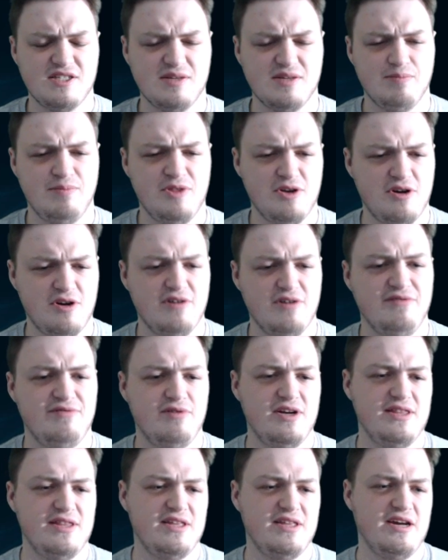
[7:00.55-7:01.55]
nerf
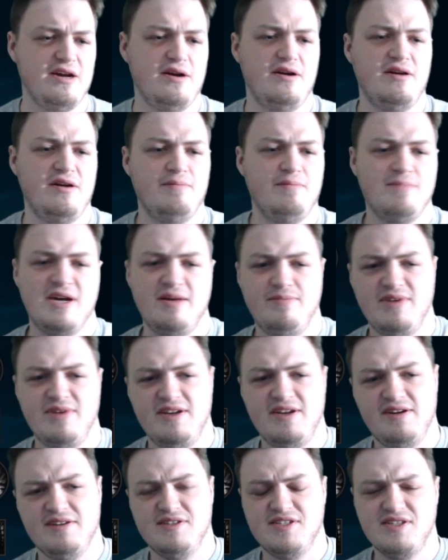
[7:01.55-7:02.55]
right there, in my
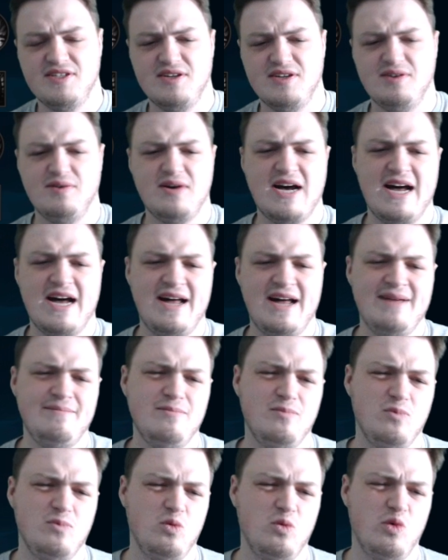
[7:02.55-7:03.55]
opinion. So
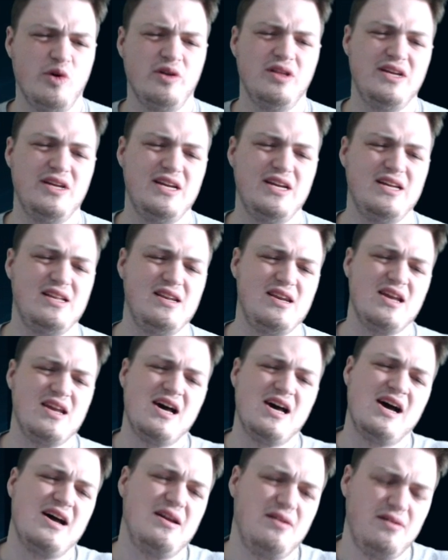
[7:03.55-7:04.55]
I'm really
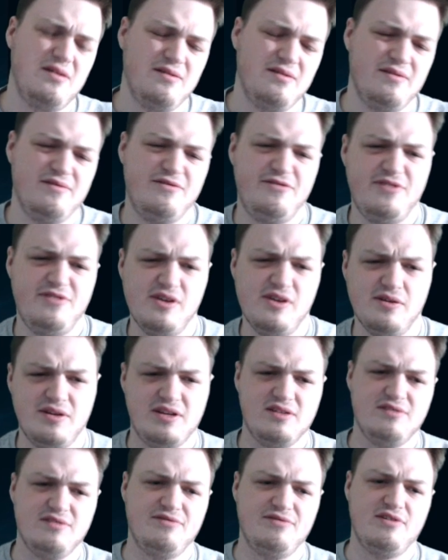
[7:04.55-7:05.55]
not
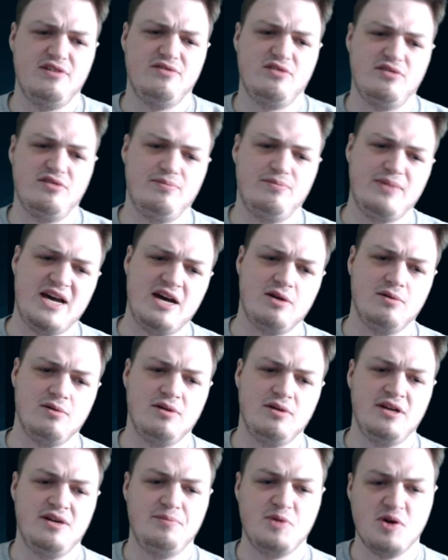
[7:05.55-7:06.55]
feeling the Fervor of Battle
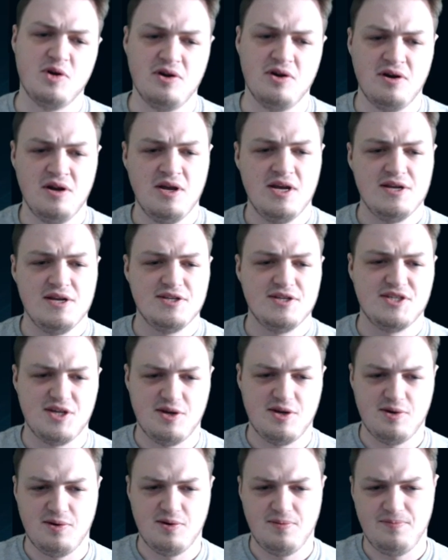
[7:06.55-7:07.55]
anymore.
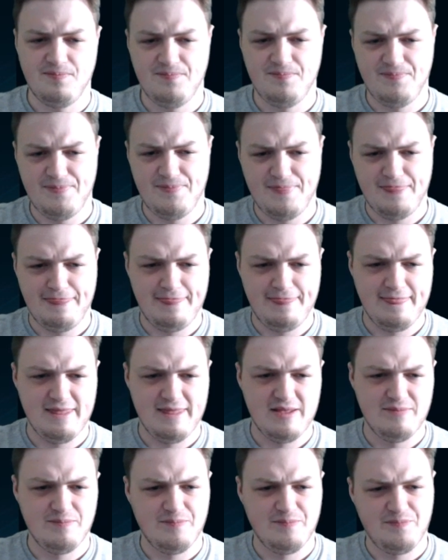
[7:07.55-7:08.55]
So
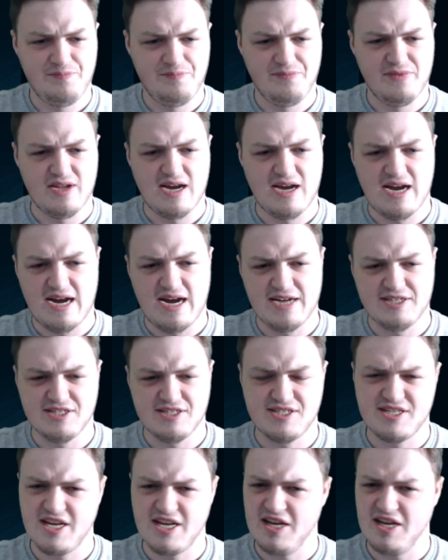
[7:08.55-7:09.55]
I
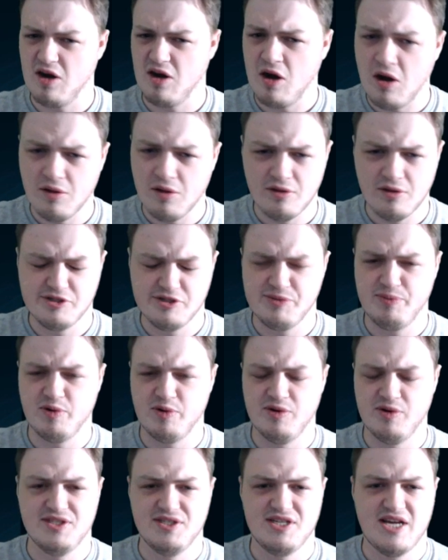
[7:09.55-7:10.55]
just take all those
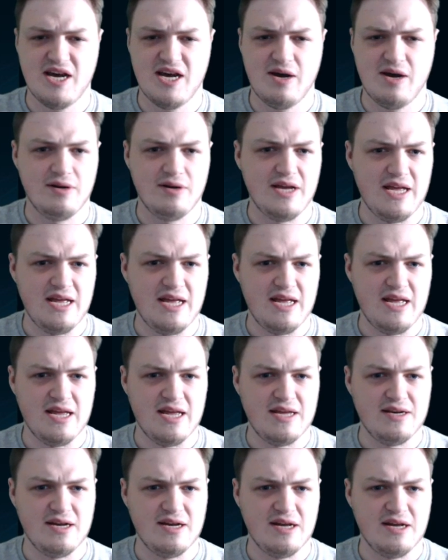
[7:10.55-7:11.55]
points out,
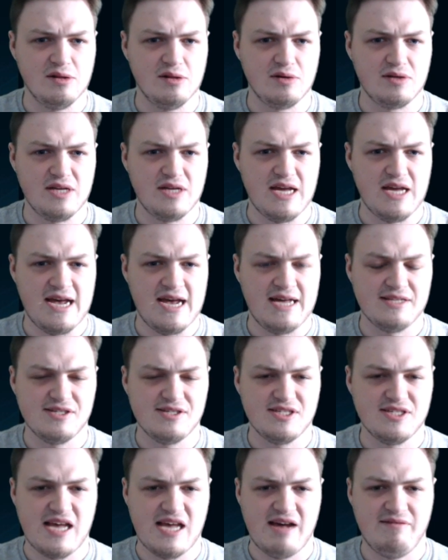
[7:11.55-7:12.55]
and I look at
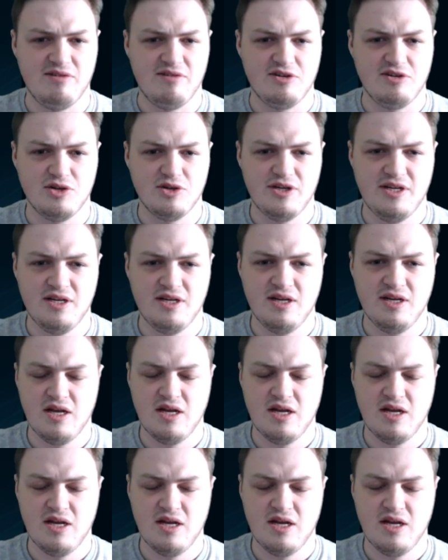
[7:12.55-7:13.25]
Savagery,